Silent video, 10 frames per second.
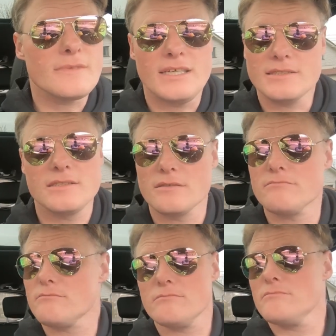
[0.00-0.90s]
it's not
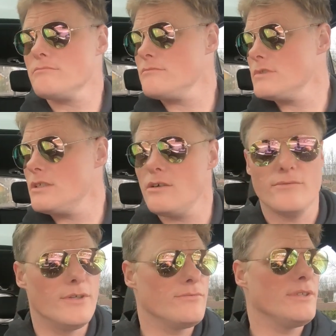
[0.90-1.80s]

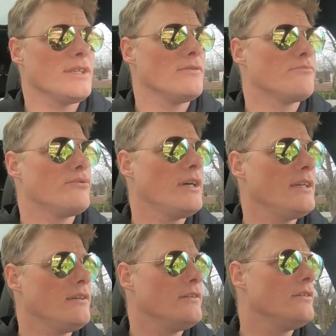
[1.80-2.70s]
award-winning on
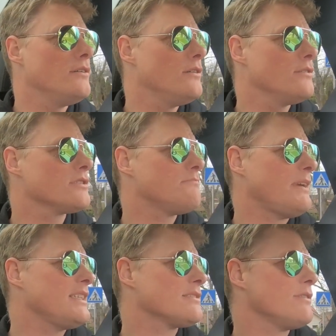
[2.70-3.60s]

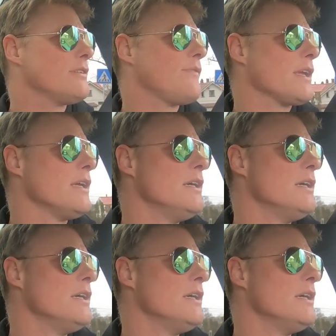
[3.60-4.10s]
space or anything.